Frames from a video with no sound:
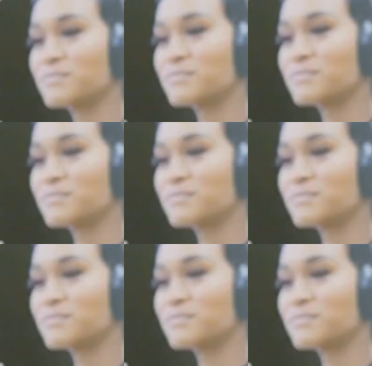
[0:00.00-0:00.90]

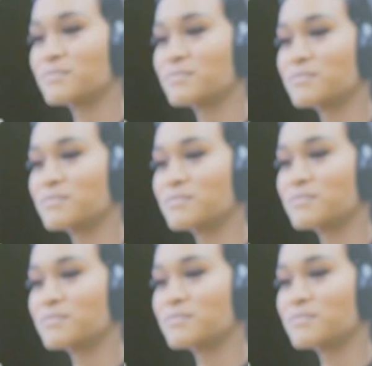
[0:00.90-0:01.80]

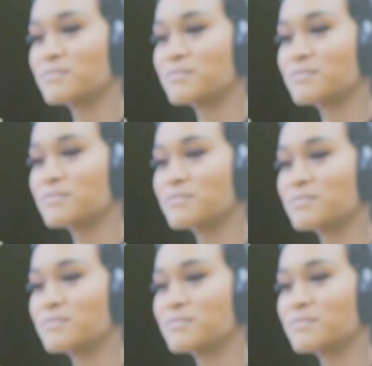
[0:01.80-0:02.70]

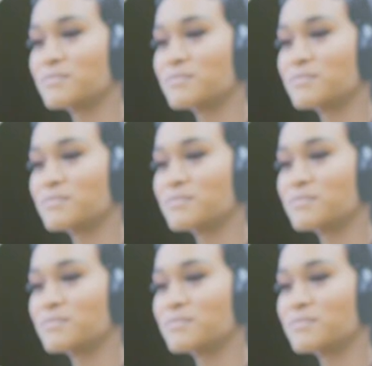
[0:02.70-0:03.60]

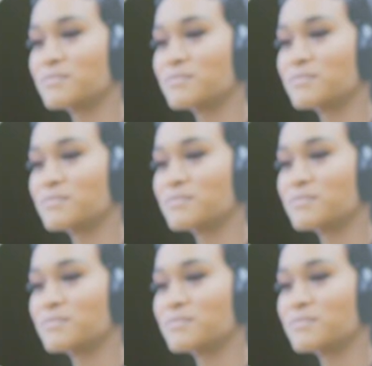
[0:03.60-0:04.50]

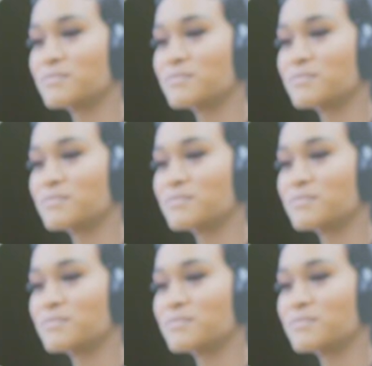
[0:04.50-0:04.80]
(not speaking)